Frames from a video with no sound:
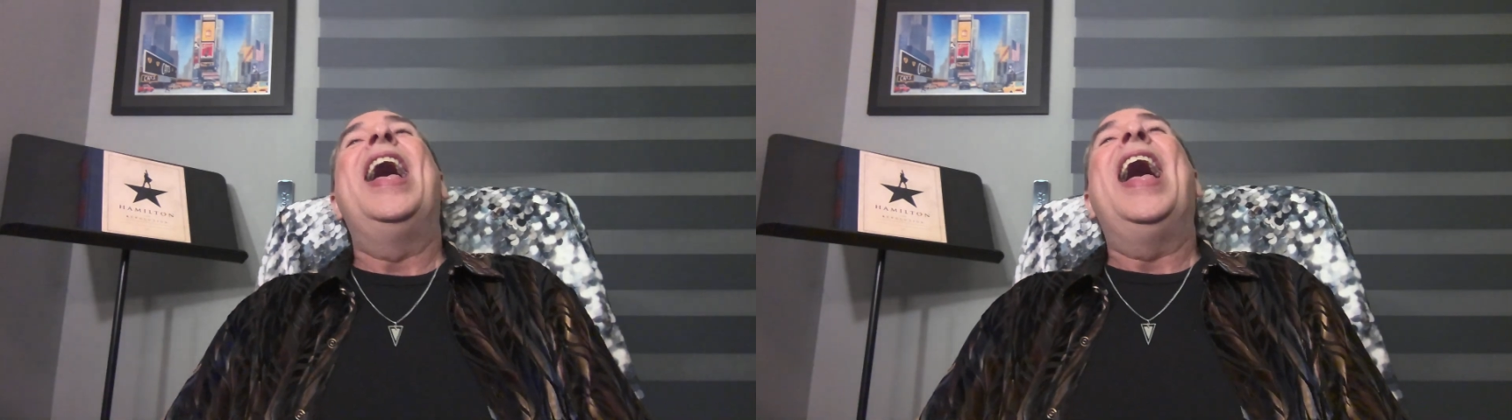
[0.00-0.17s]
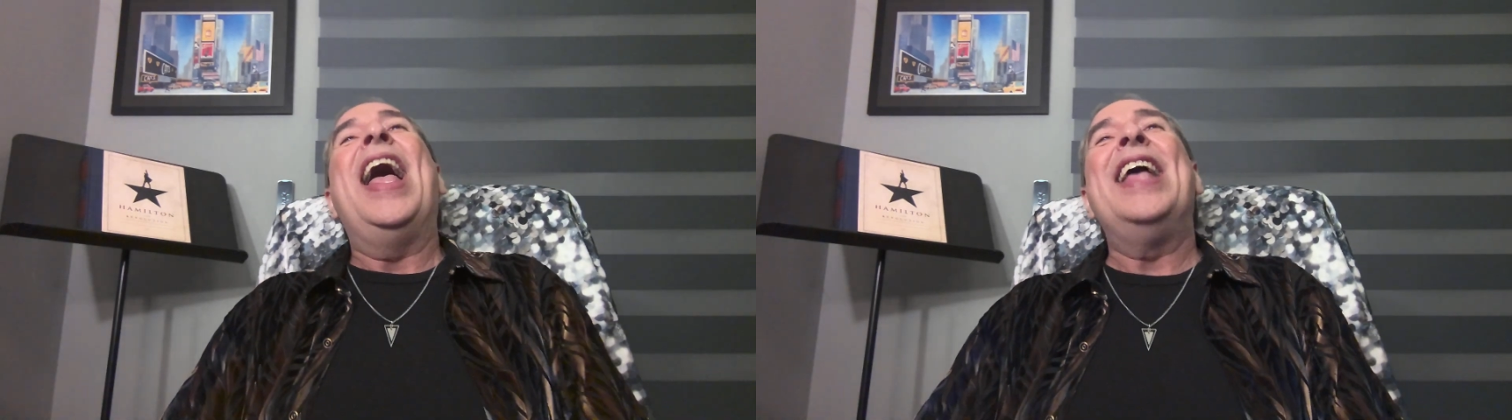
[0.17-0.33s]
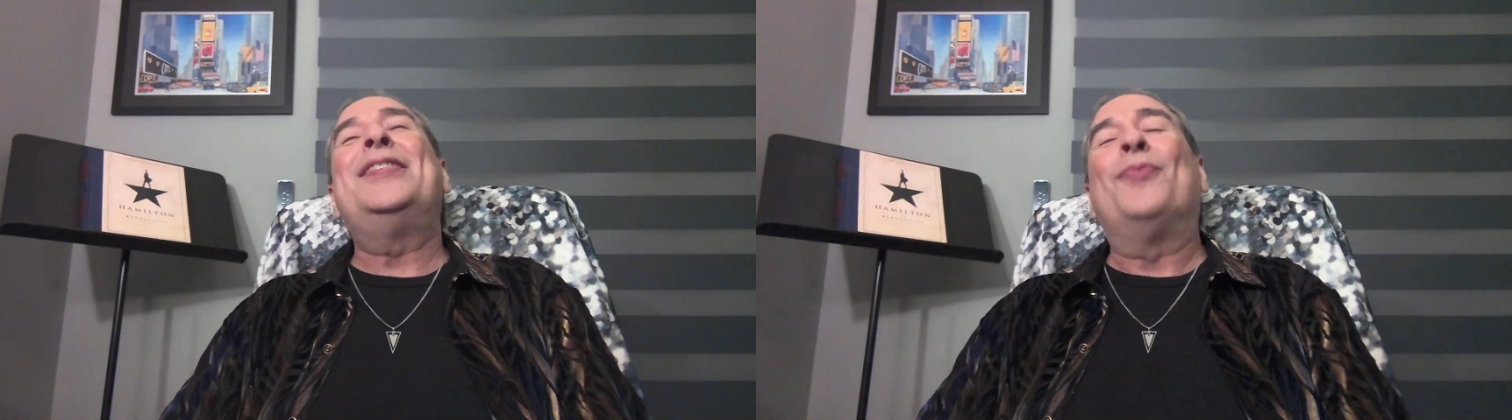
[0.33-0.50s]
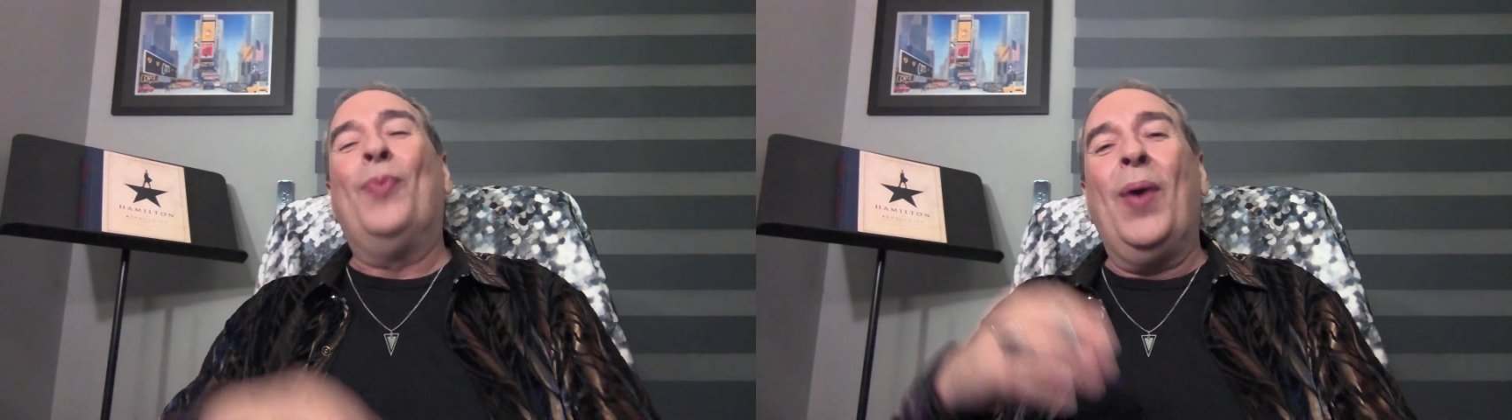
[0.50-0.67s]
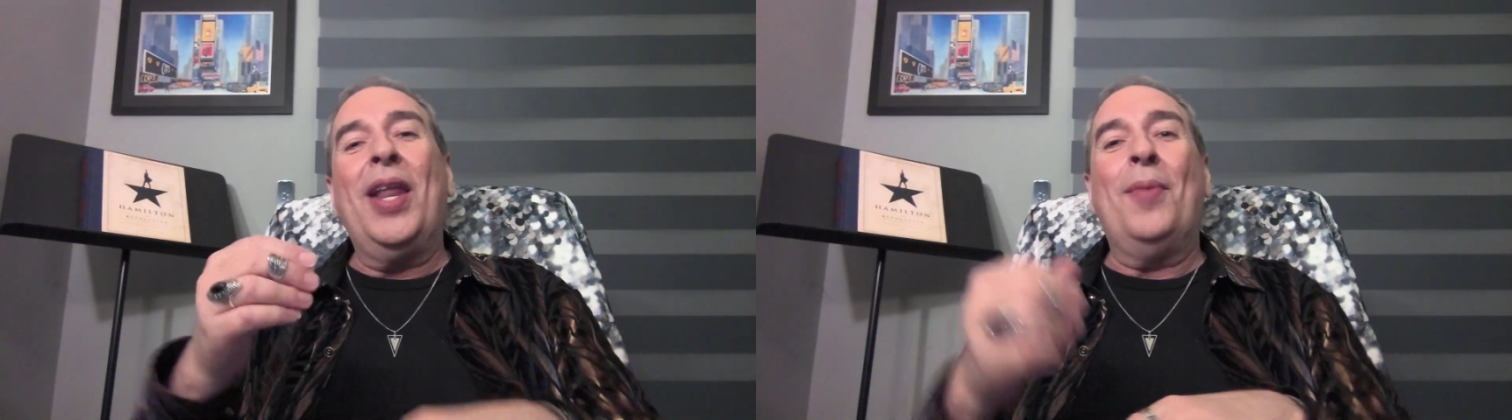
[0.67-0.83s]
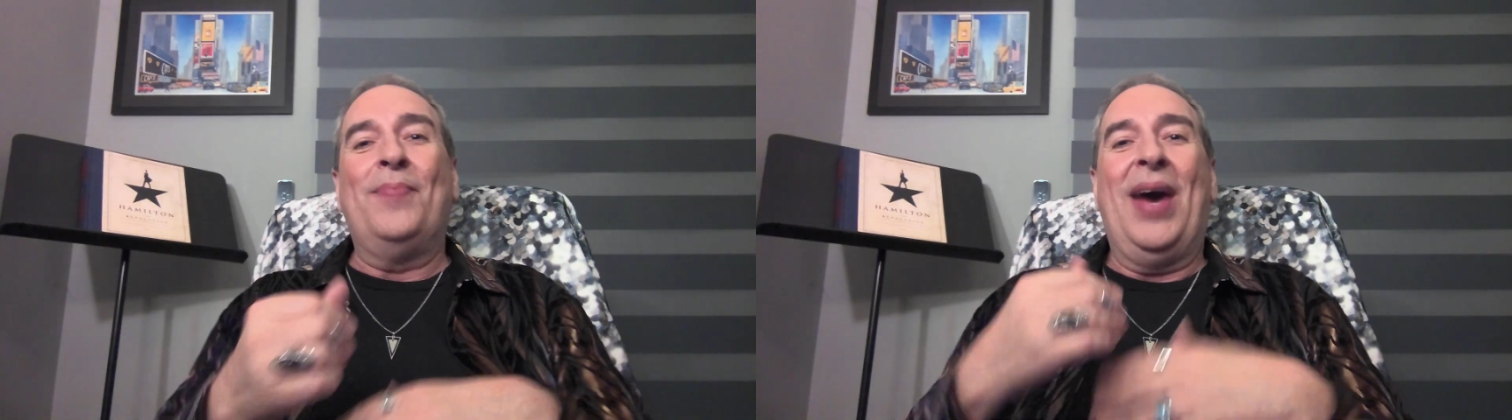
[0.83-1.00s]
It's
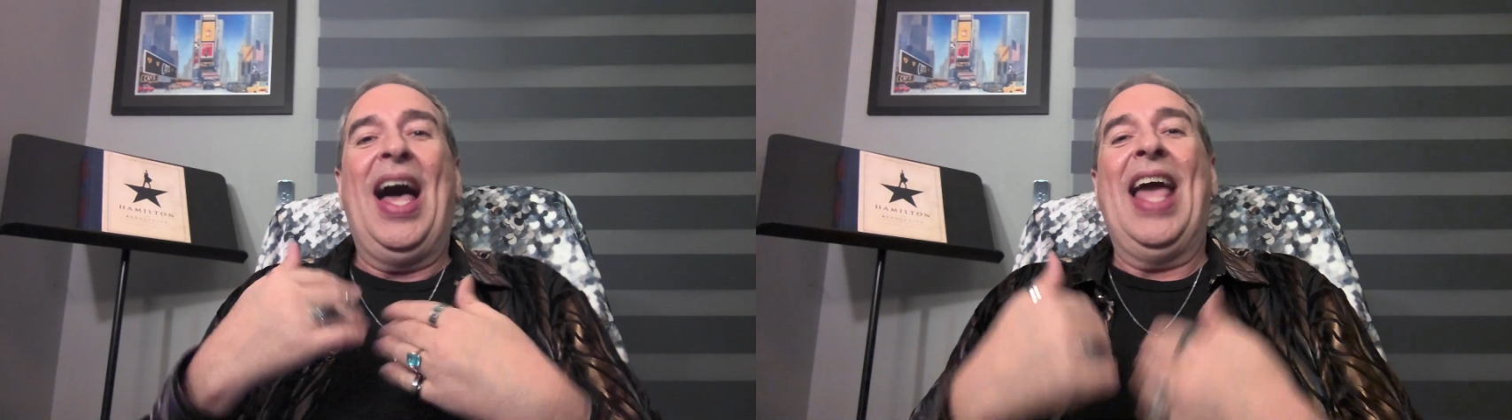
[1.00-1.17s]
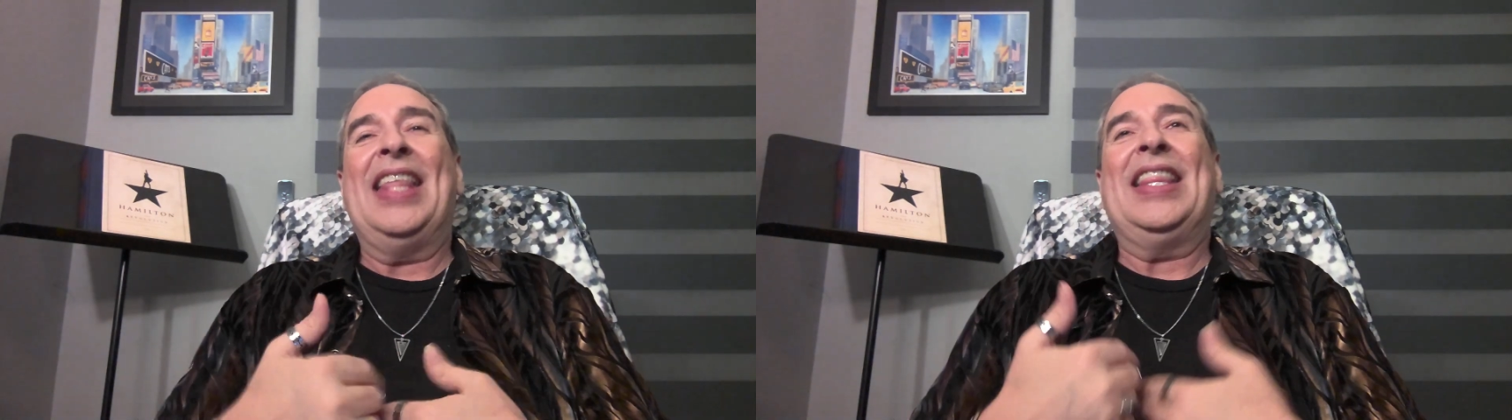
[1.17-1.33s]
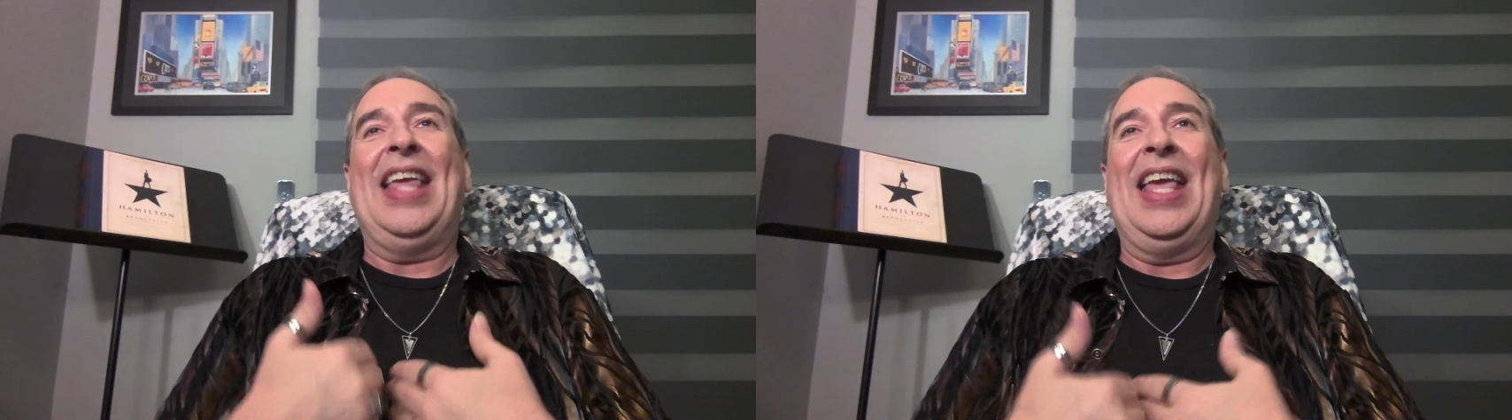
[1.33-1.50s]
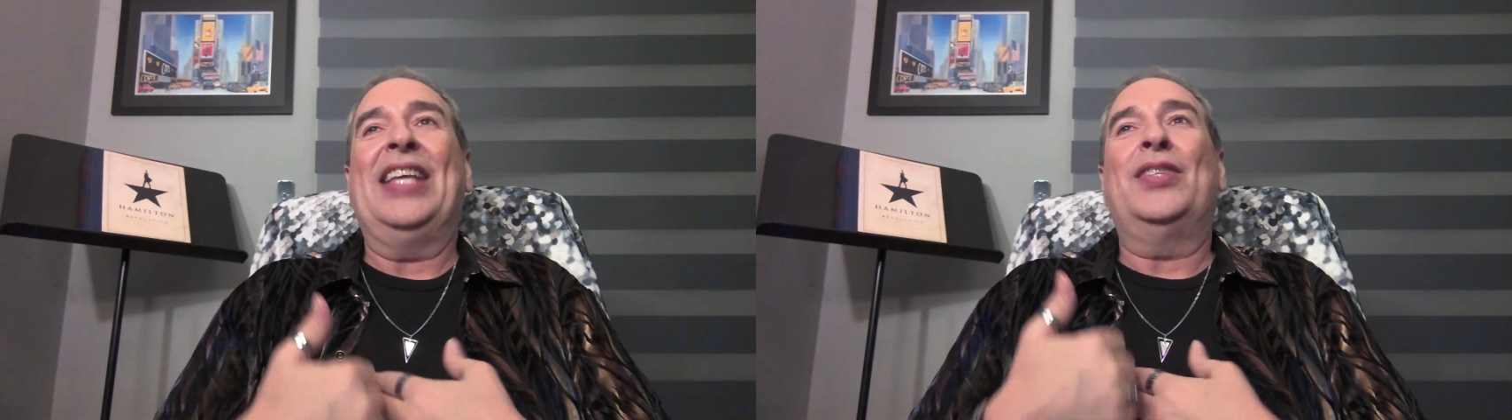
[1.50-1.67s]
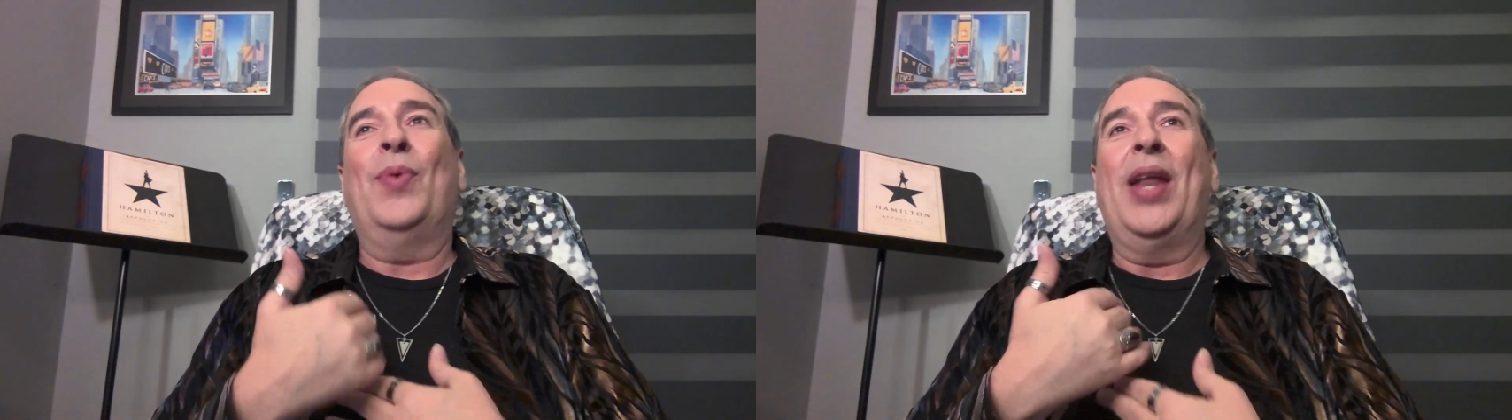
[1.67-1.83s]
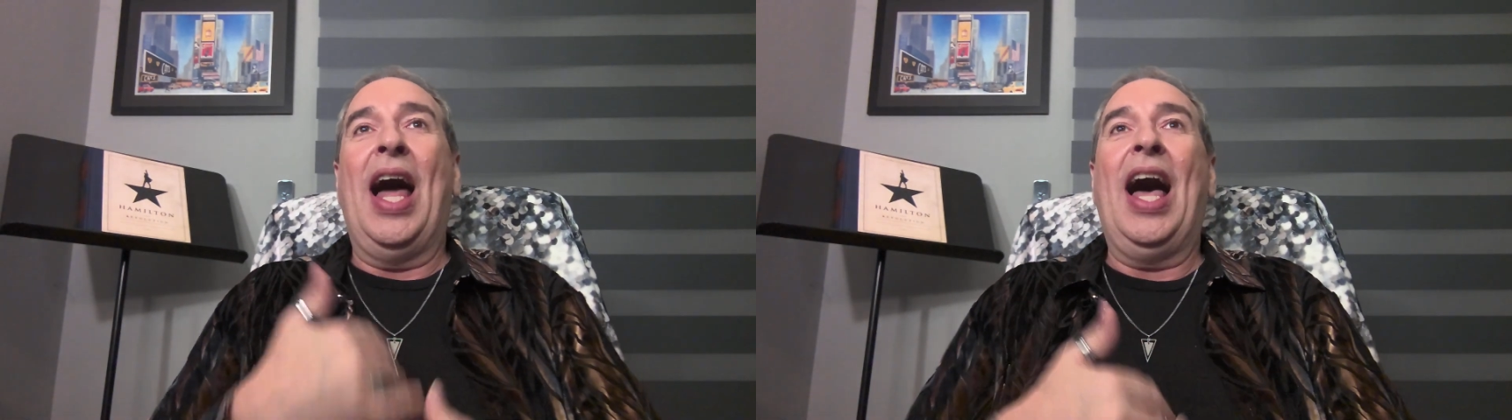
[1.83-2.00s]
one of my things
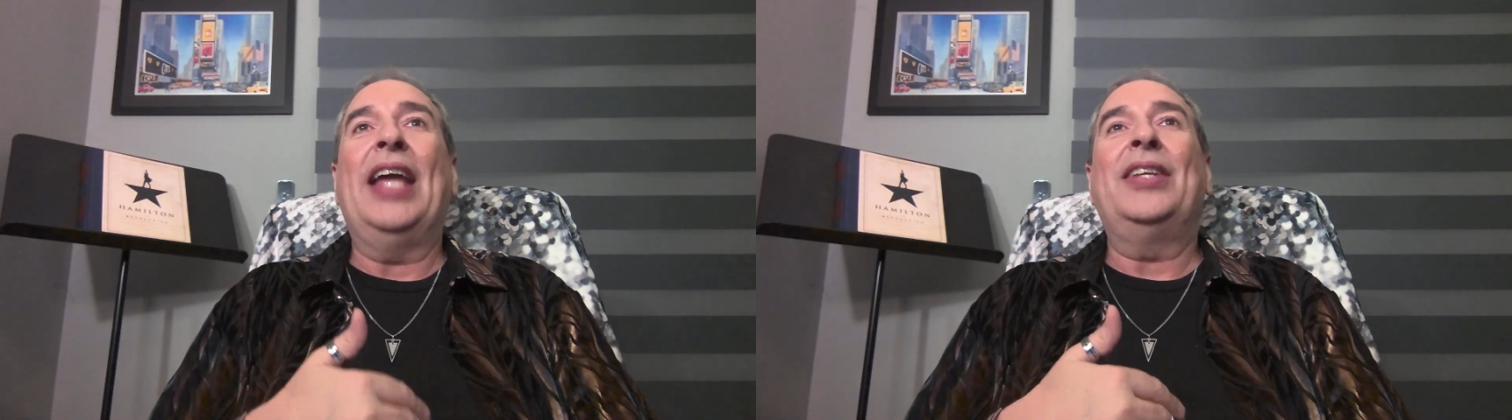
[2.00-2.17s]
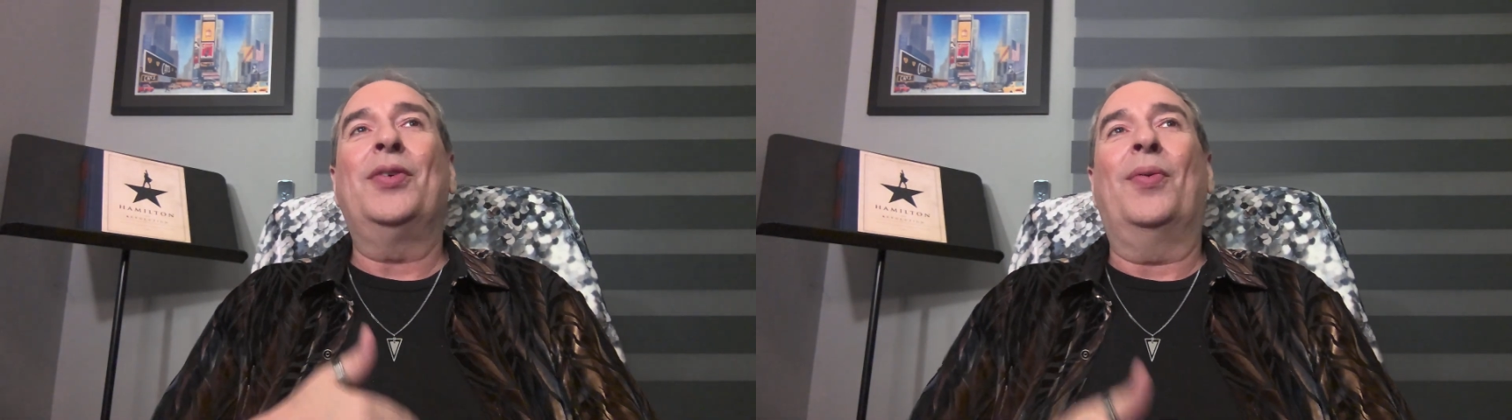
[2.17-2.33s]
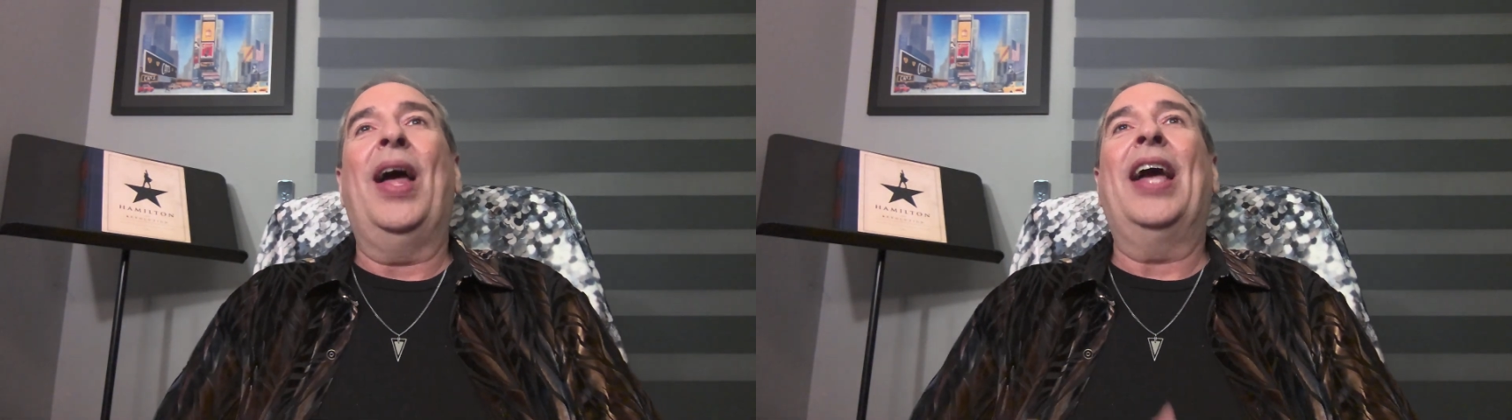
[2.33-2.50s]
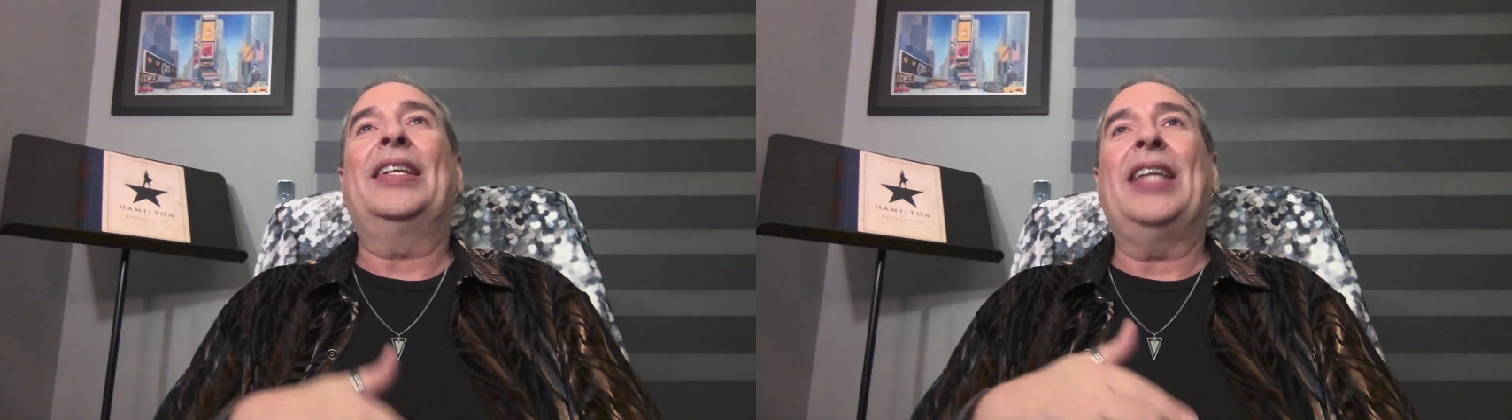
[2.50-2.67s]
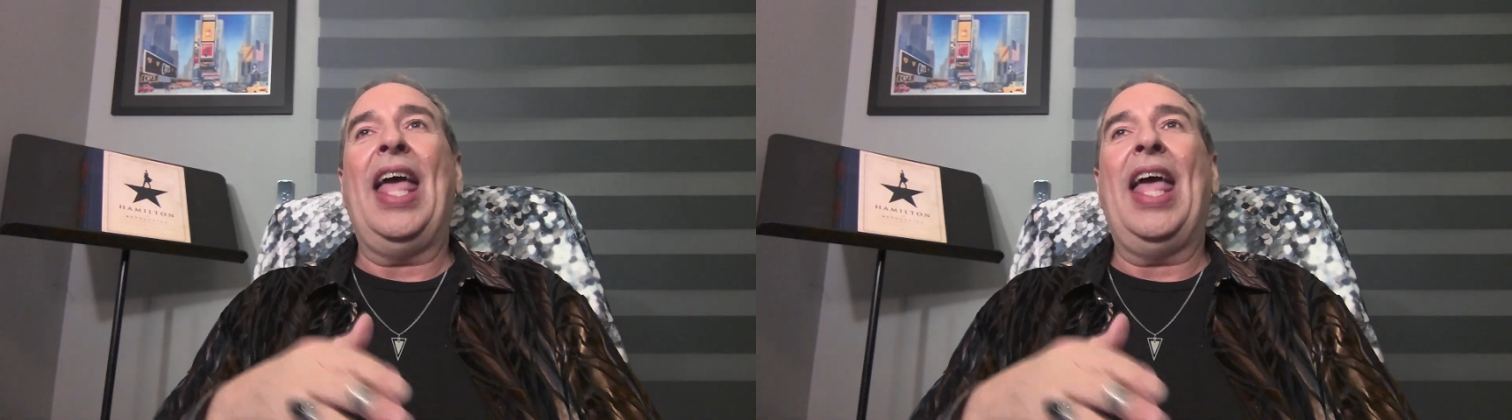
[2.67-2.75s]
when I direct,